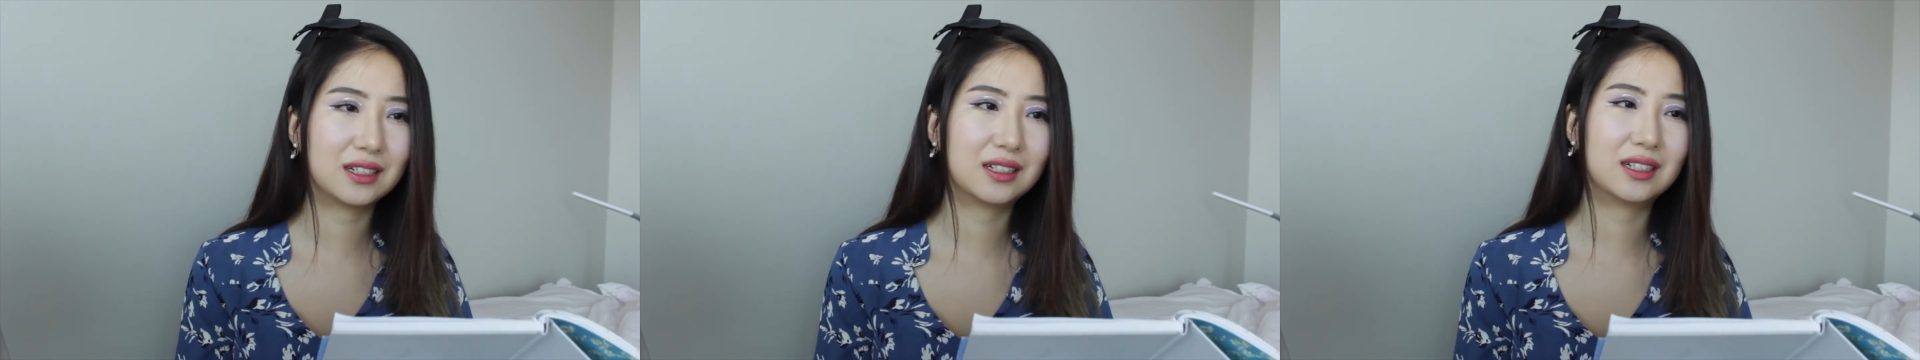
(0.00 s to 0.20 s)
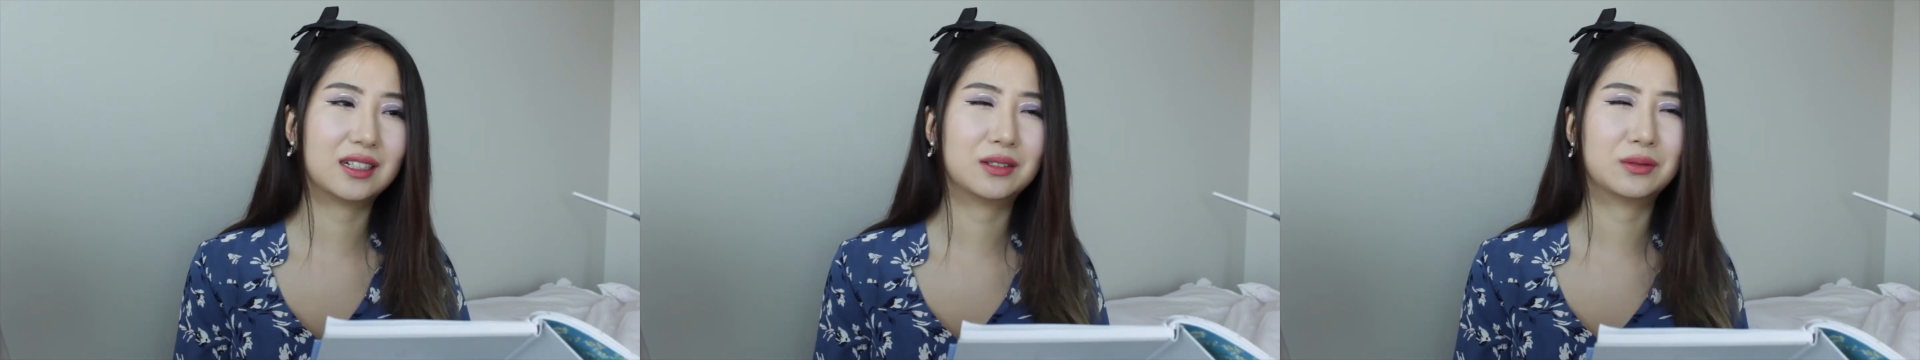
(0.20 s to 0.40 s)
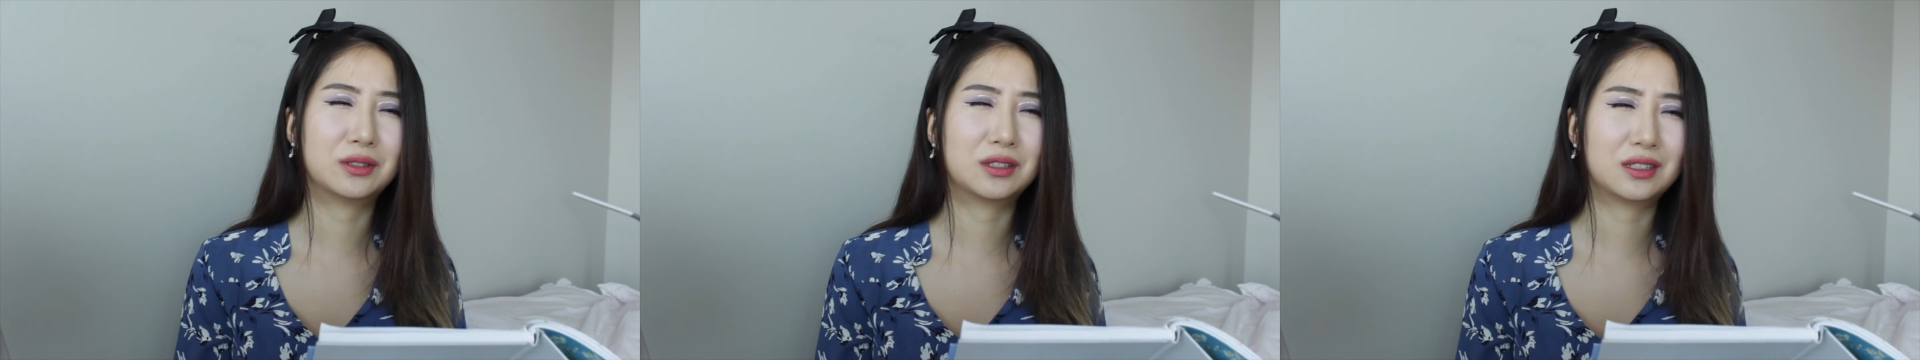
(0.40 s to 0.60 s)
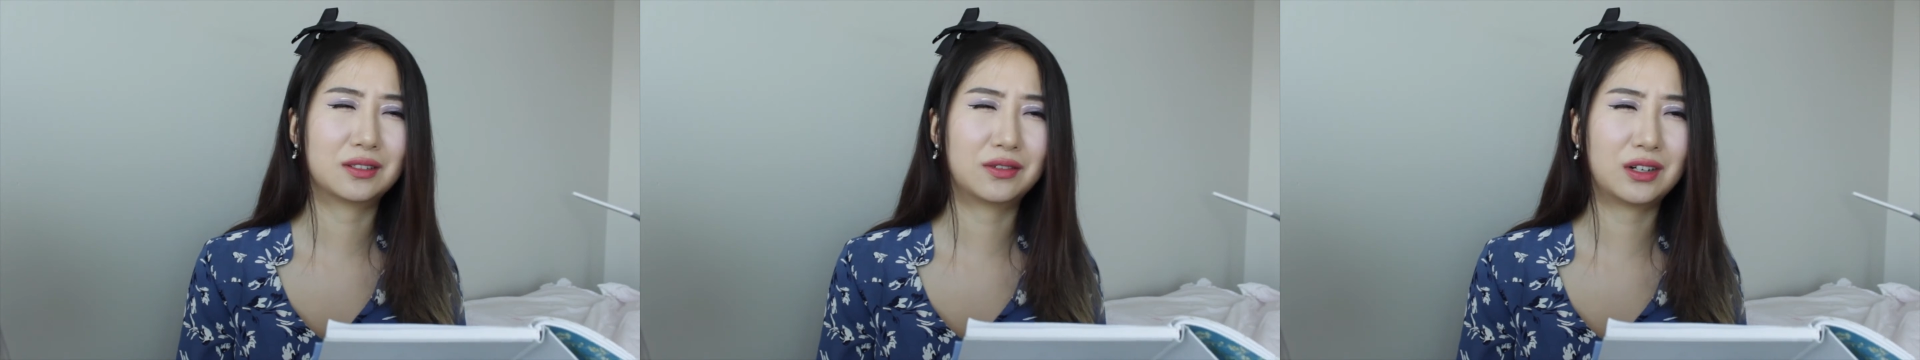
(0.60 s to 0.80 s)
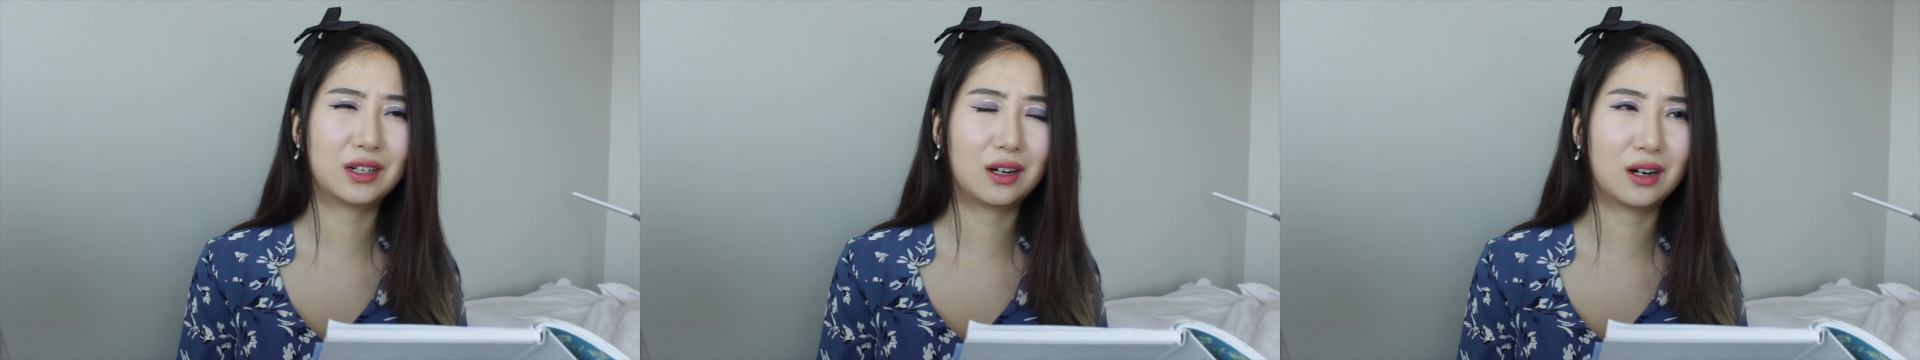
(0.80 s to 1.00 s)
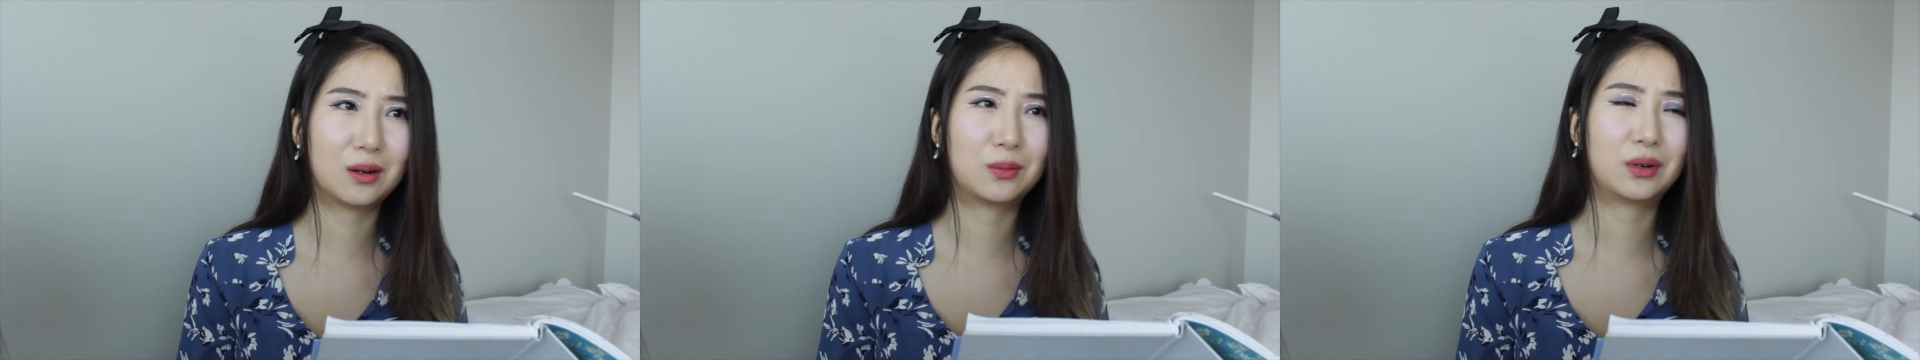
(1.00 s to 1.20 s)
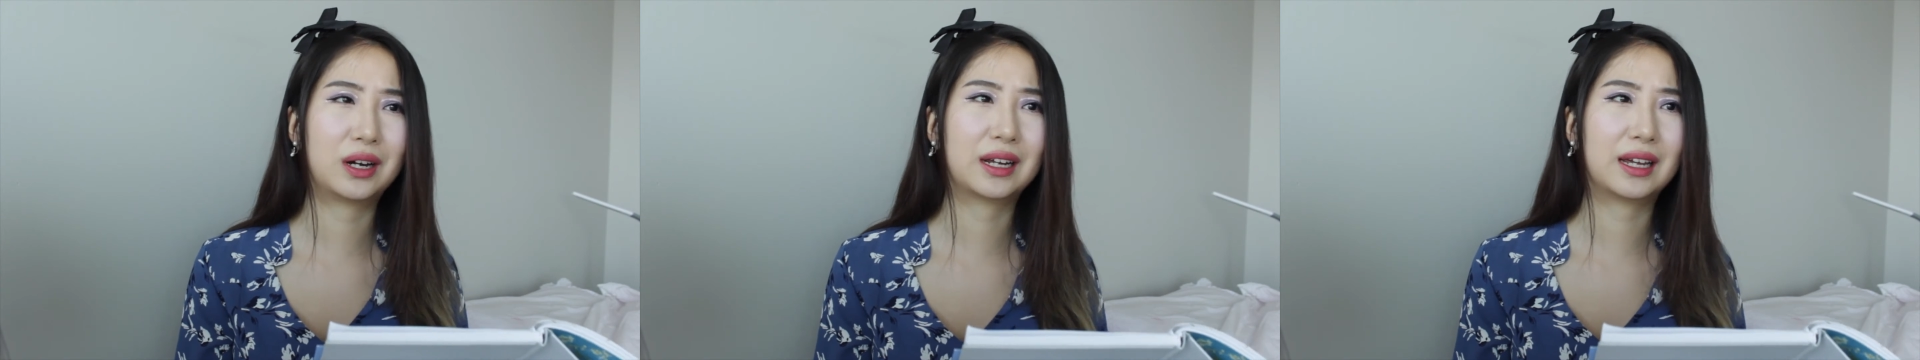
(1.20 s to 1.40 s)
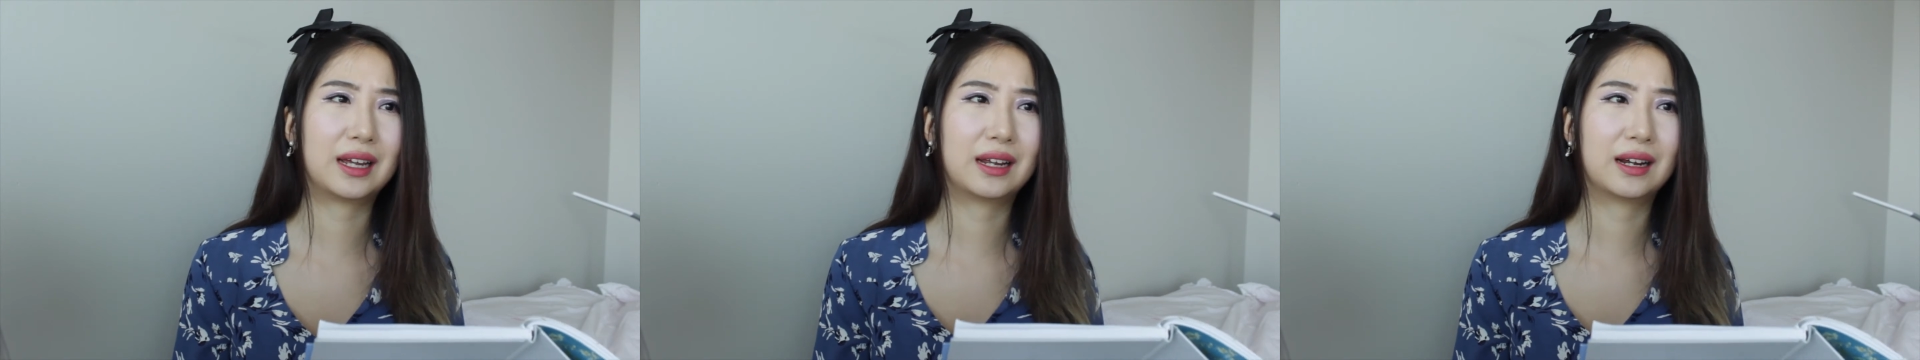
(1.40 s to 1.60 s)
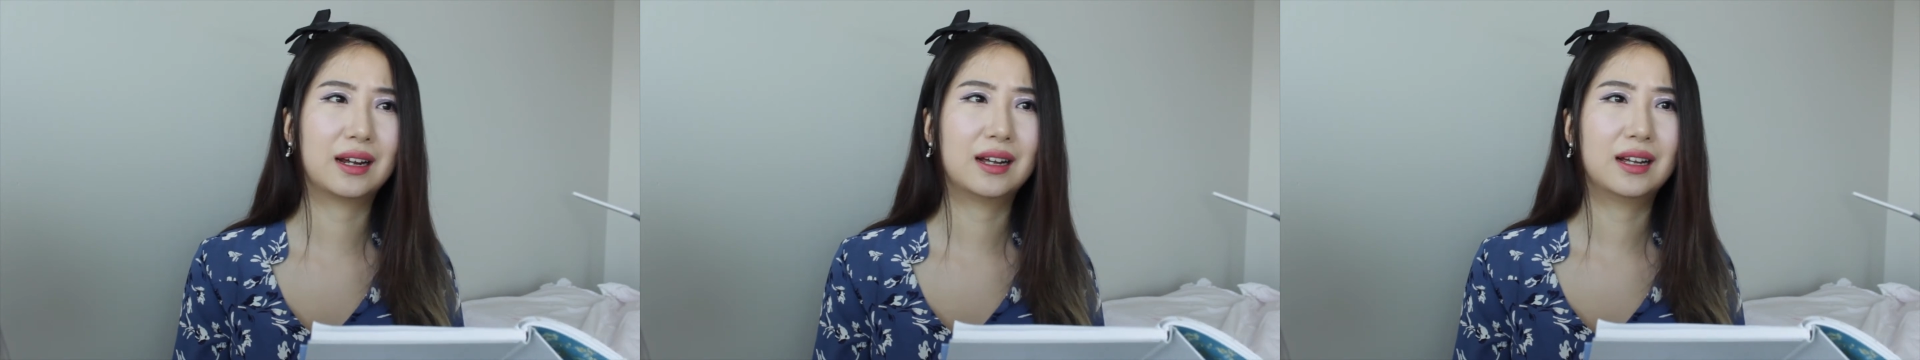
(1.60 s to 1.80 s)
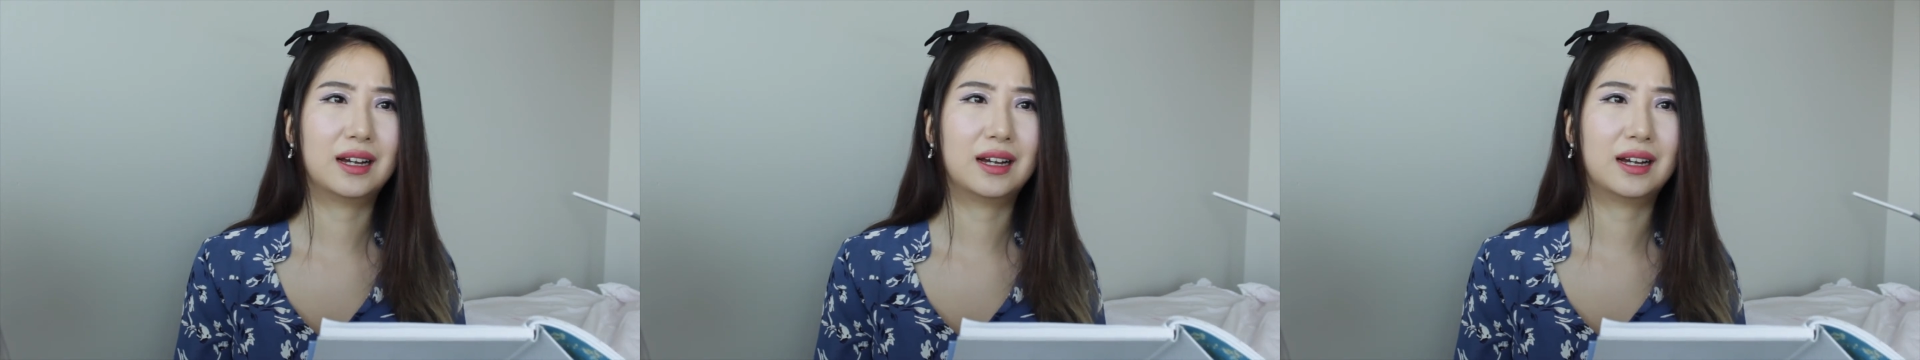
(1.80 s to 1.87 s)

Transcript: and it was just very heartbreaking.